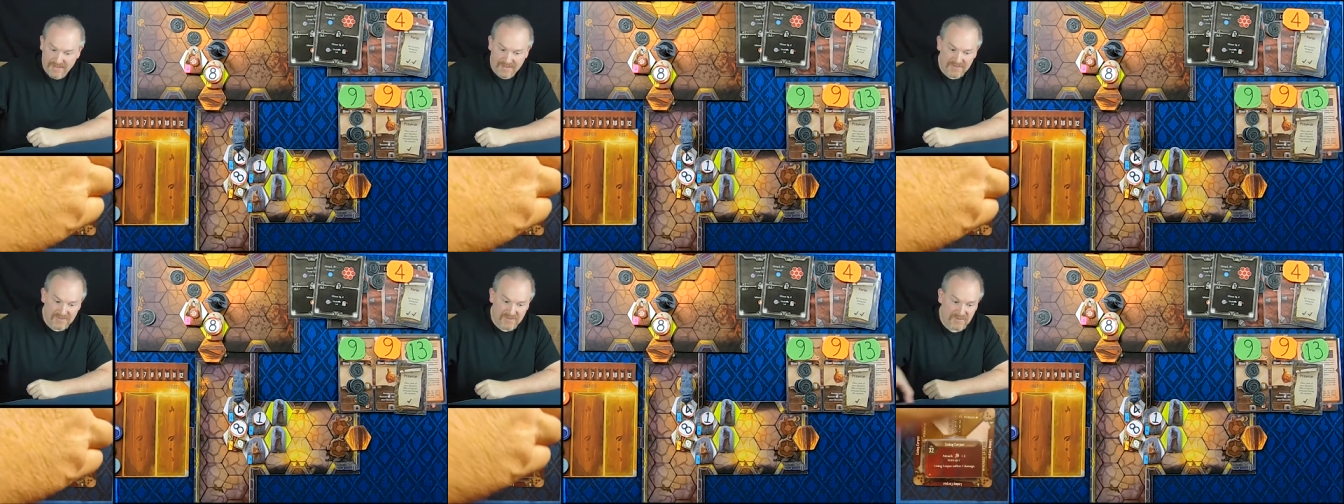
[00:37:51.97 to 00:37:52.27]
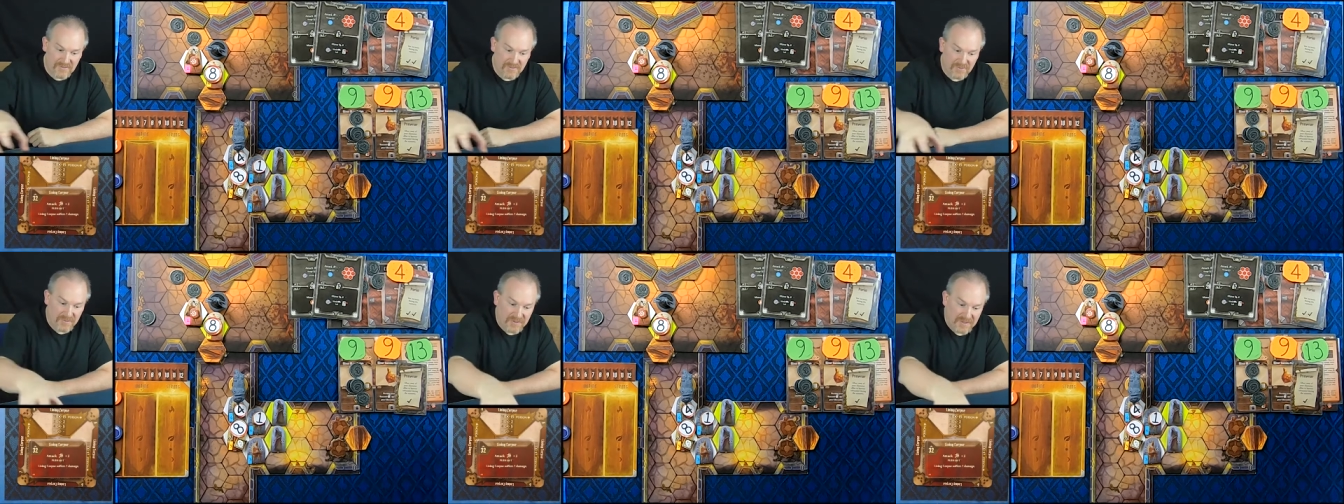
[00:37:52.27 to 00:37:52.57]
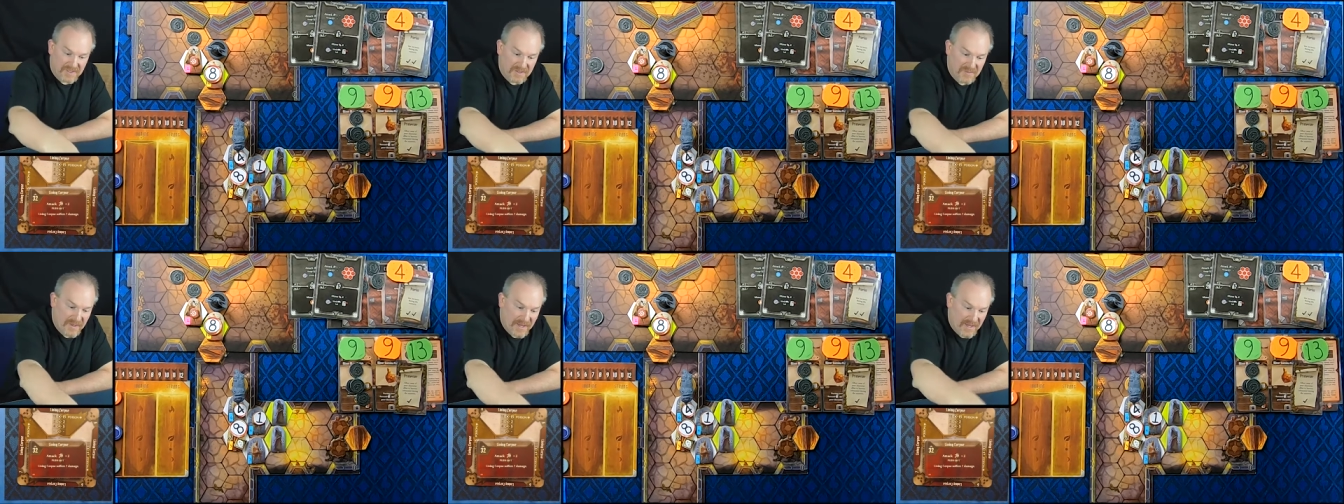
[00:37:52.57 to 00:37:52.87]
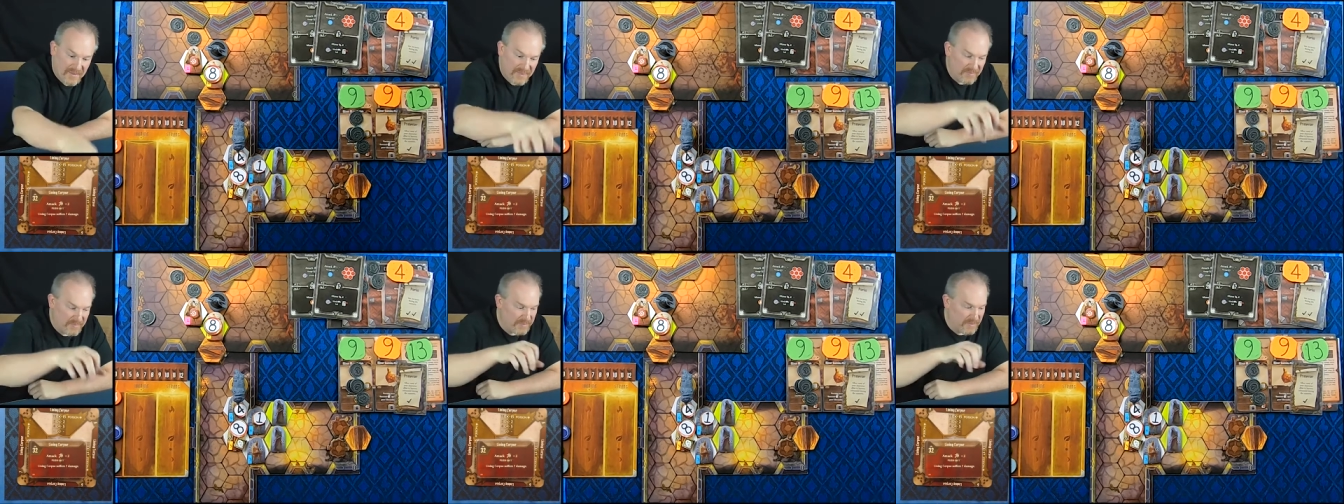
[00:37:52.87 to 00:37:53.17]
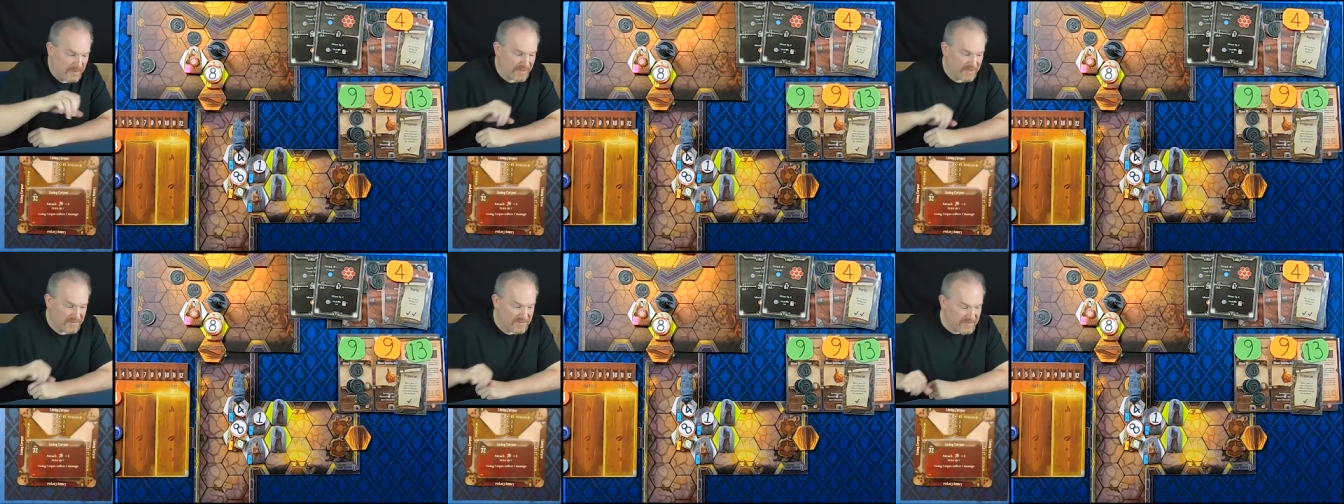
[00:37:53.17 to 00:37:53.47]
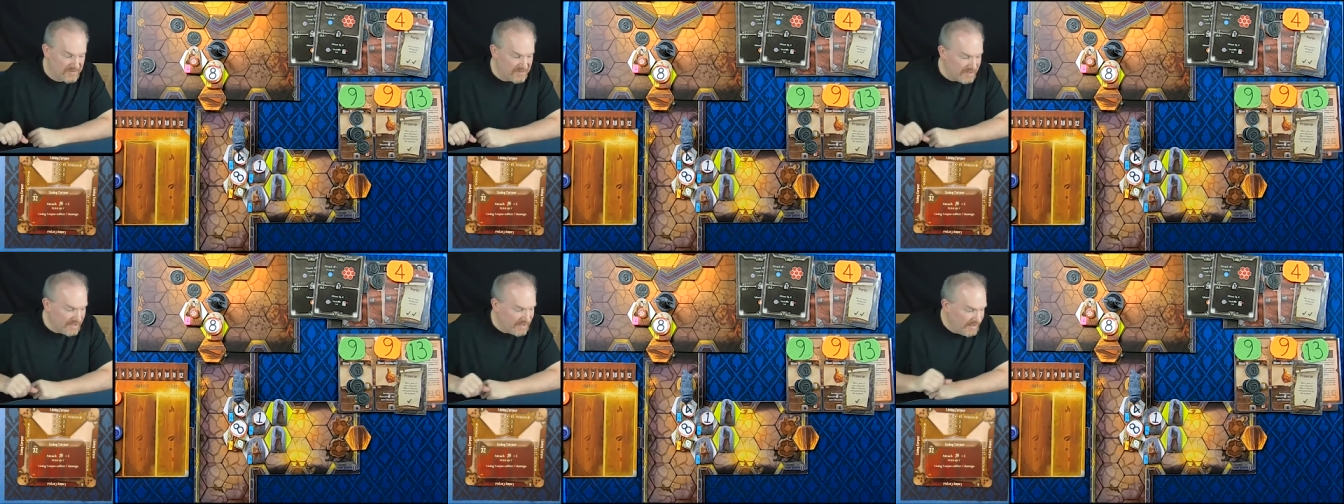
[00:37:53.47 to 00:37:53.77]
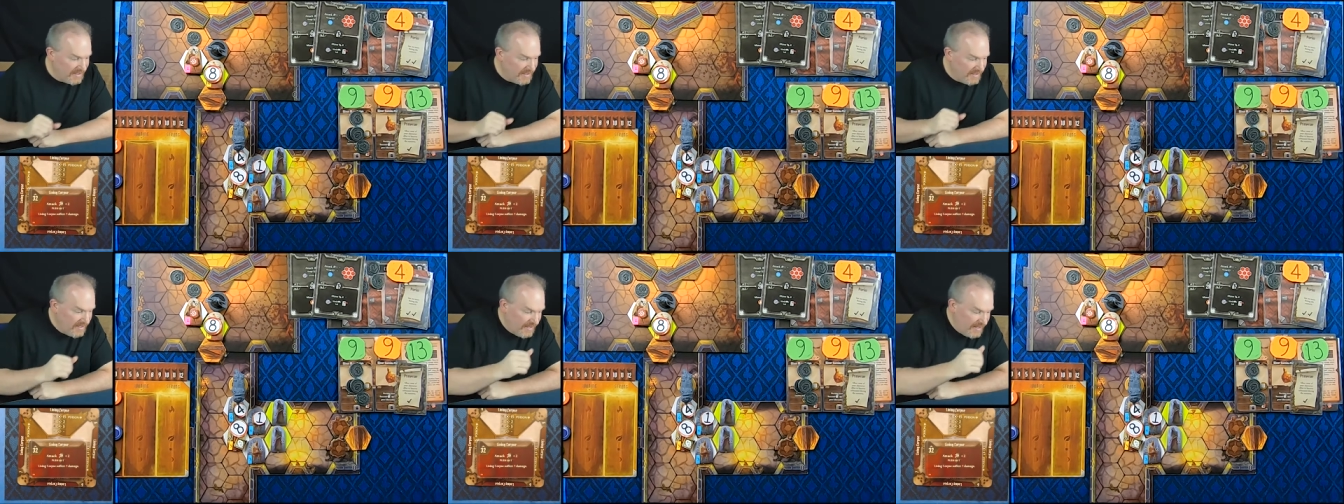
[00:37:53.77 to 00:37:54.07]
Don't worry about the push.
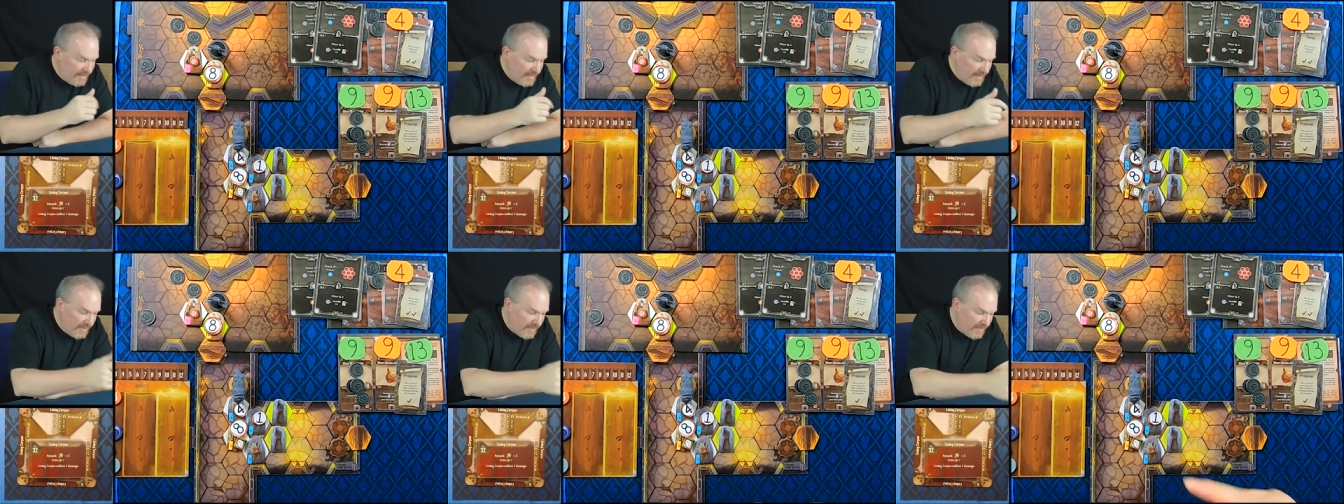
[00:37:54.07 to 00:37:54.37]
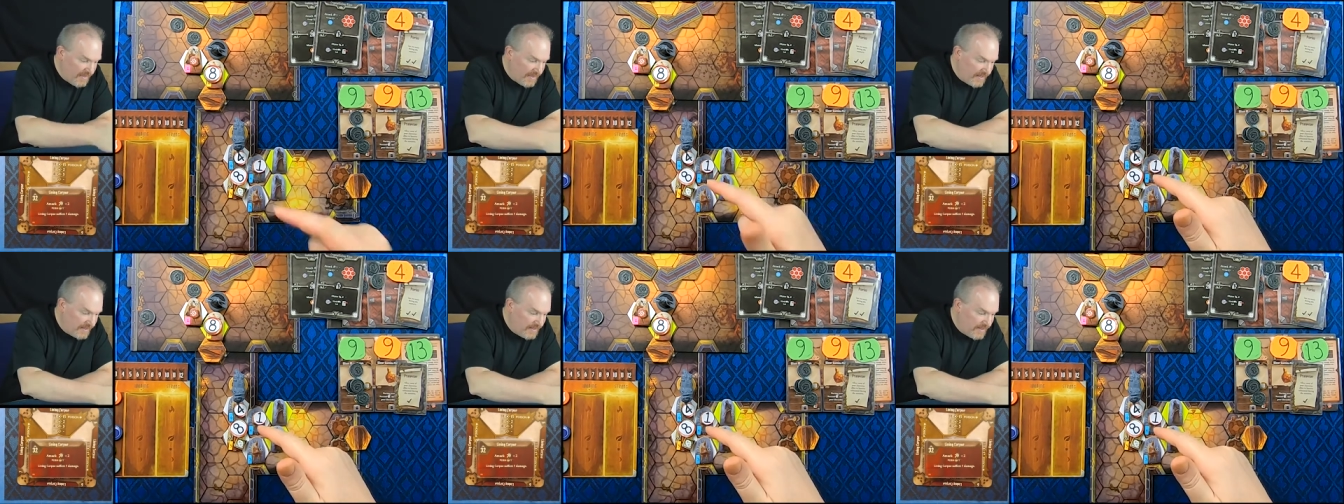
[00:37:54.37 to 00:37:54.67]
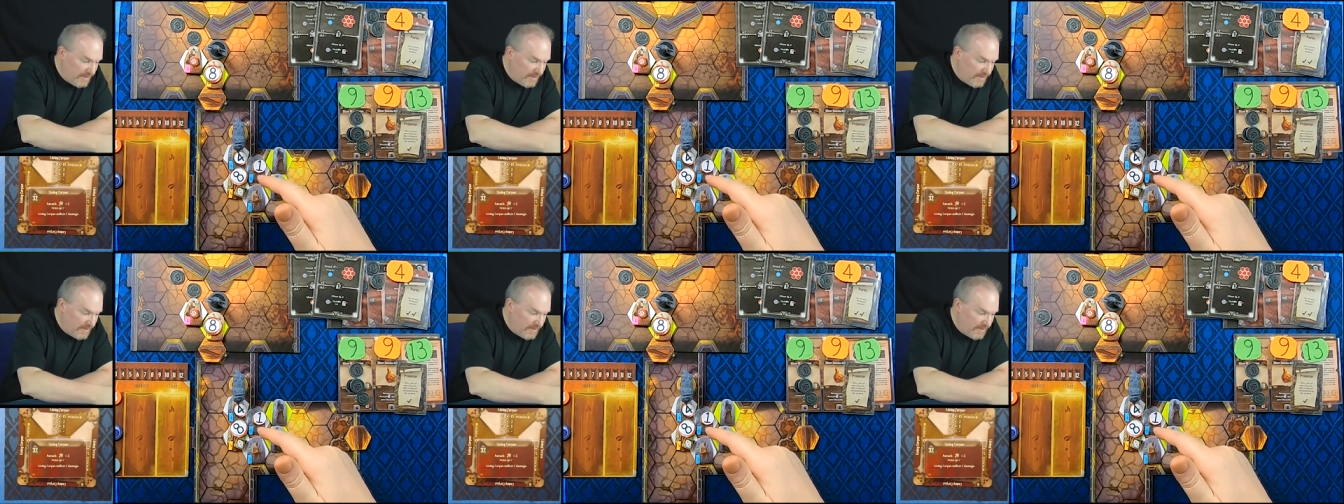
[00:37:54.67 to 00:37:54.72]
Then